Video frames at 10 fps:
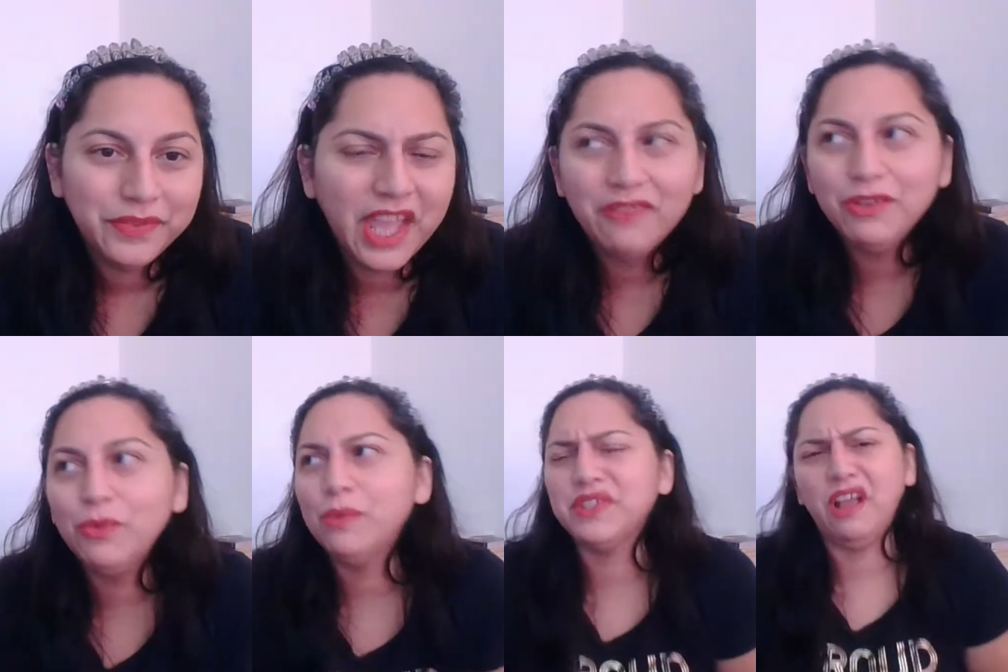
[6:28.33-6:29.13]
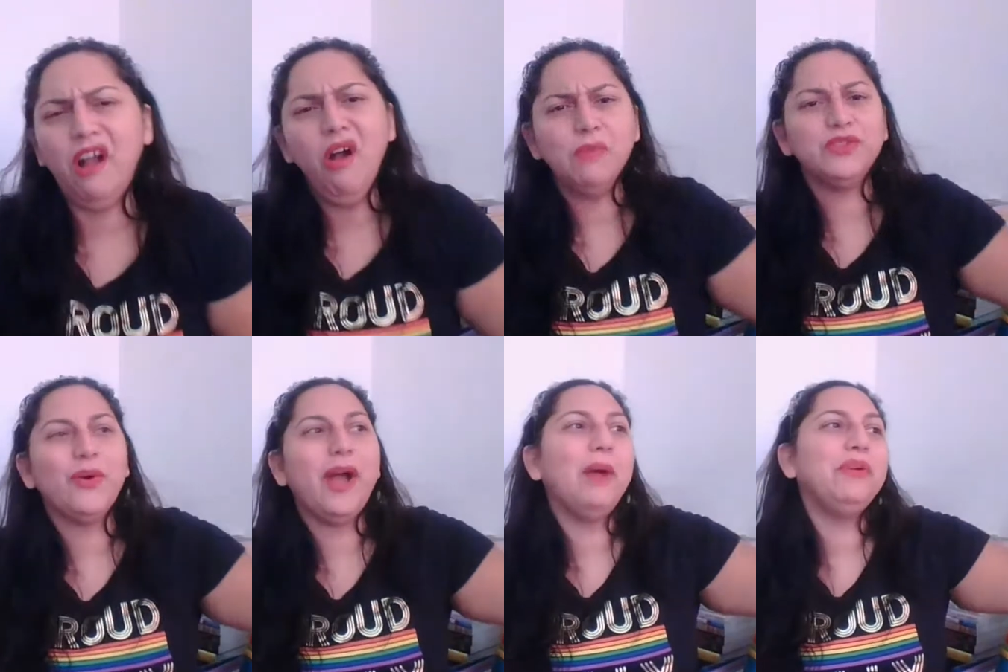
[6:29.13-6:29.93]
Everyone was like, oh, I'm so
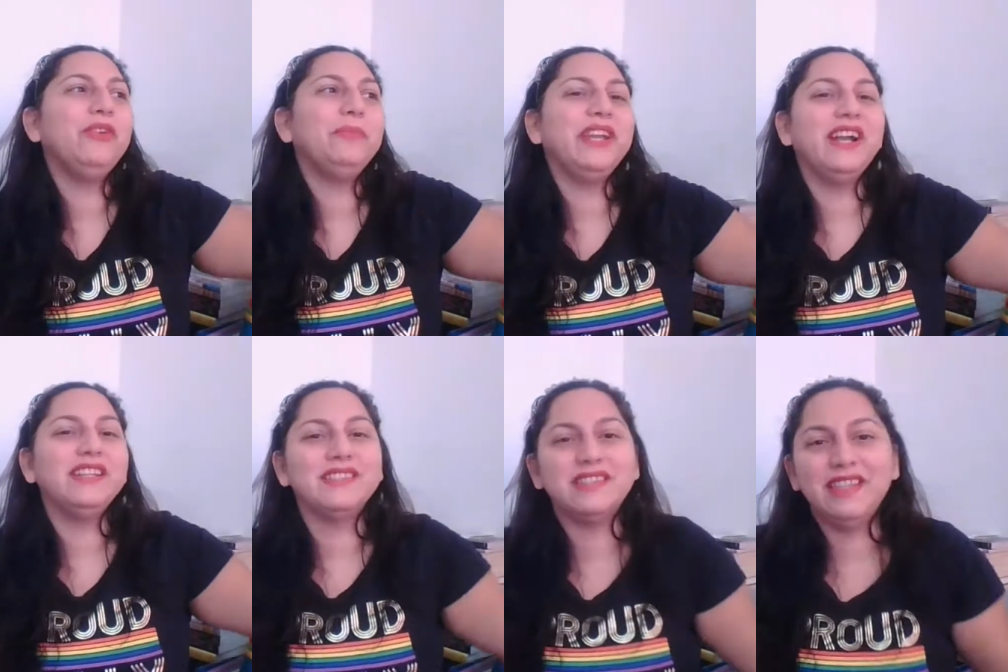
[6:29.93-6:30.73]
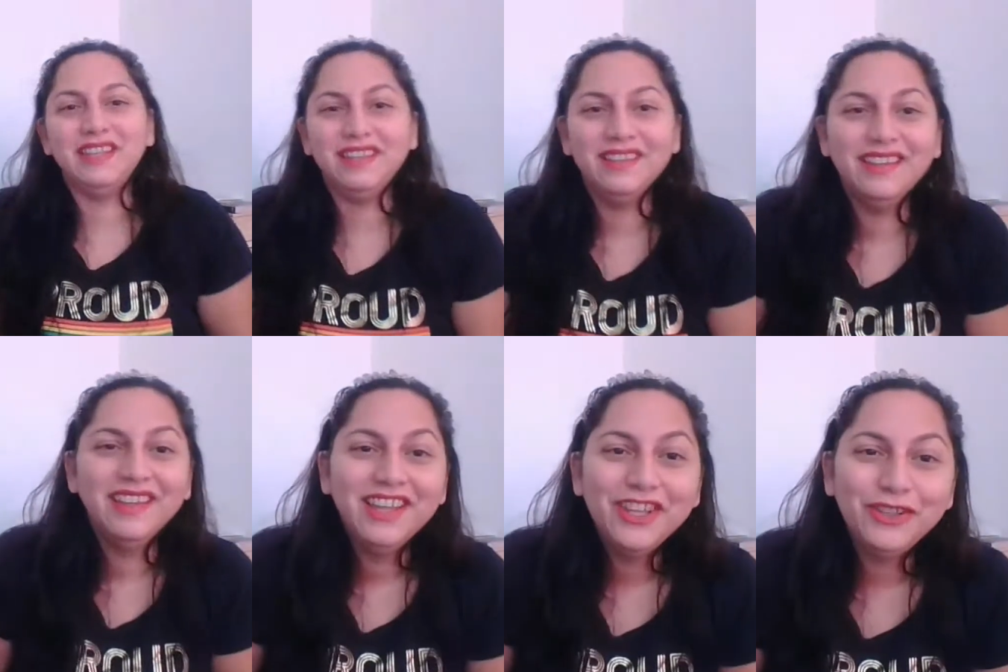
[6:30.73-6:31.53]
happy everybody got to see,
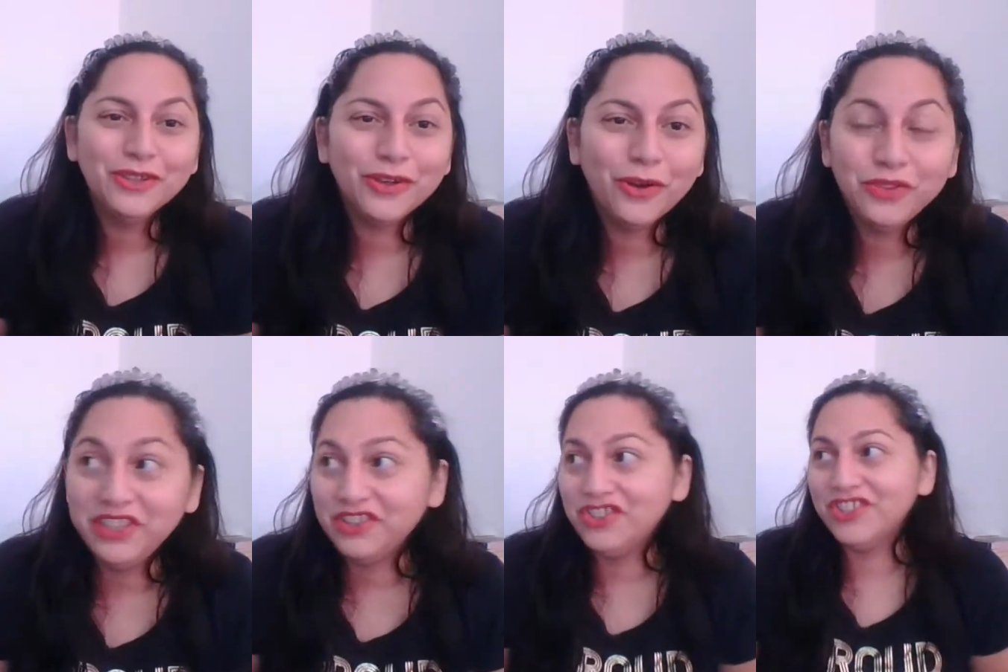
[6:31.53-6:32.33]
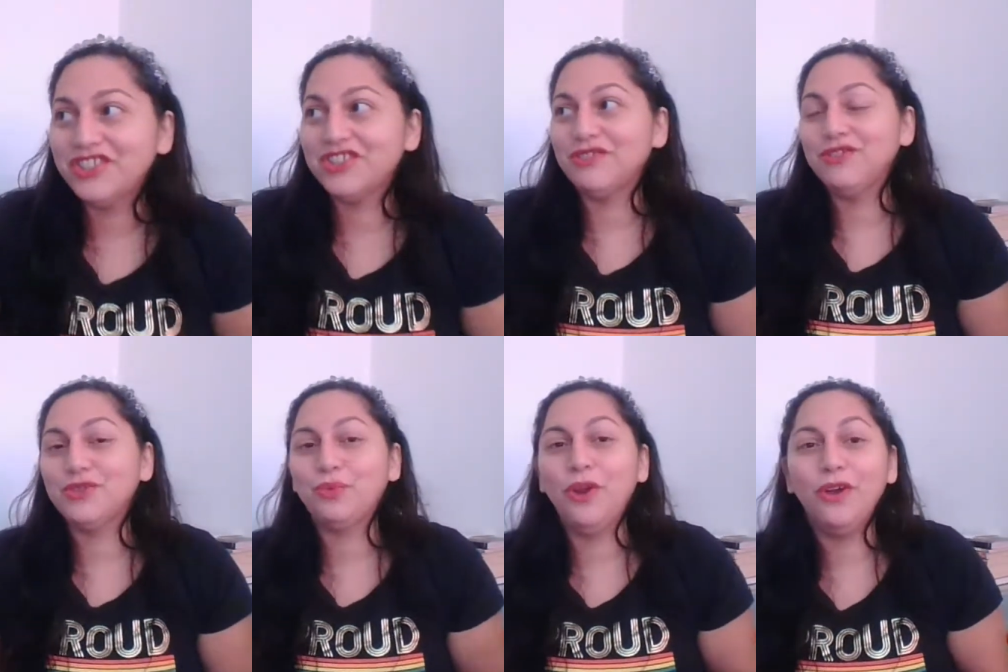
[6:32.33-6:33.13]
the injustice of
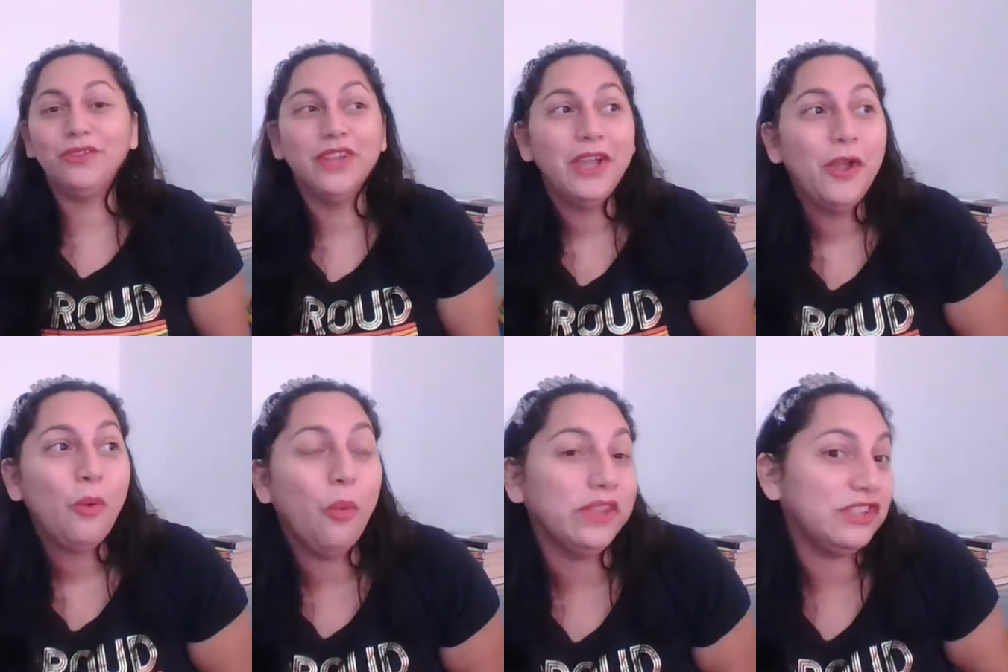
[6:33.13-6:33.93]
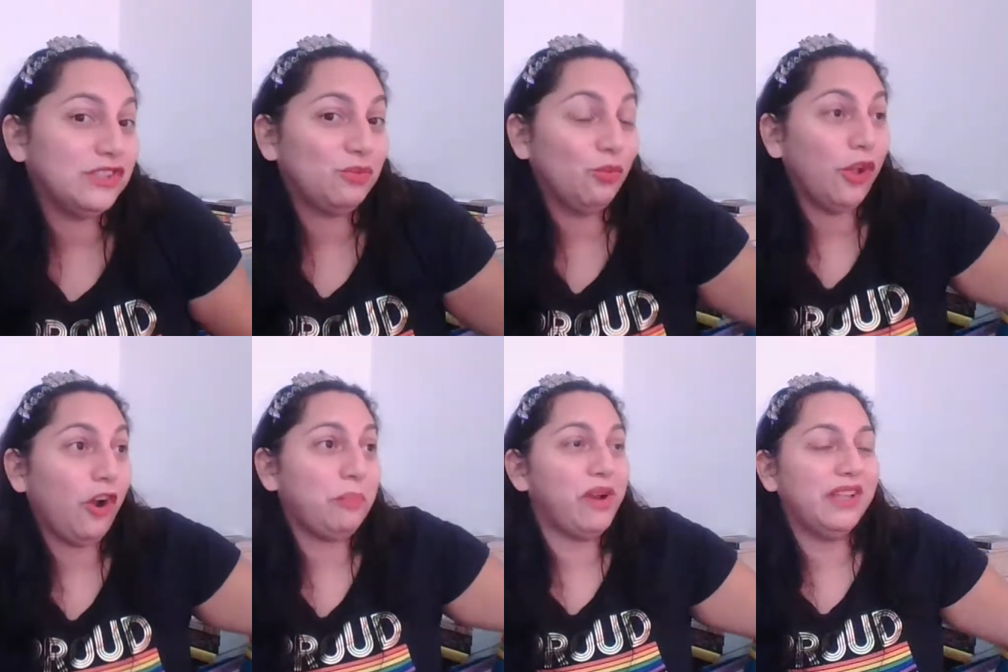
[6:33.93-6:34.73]
this world, what
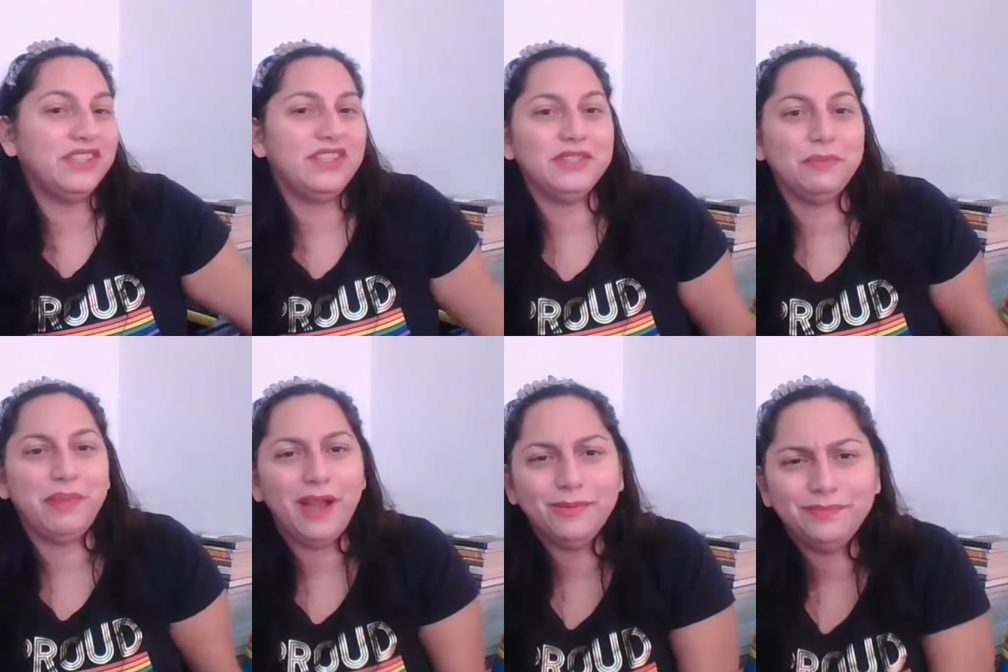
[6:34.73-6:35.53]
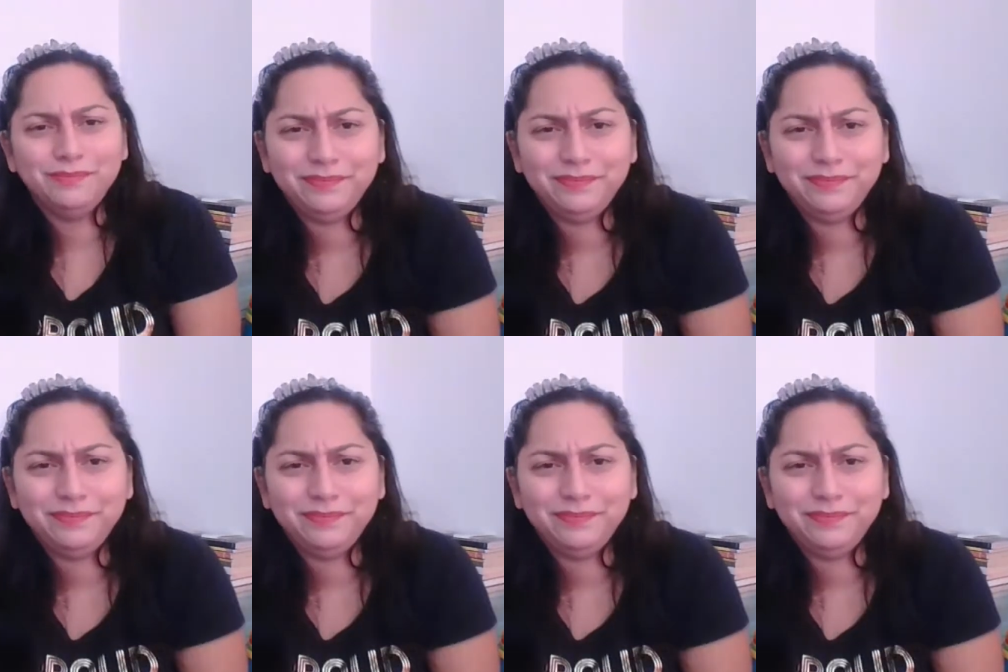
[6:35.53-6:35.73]
our president is about.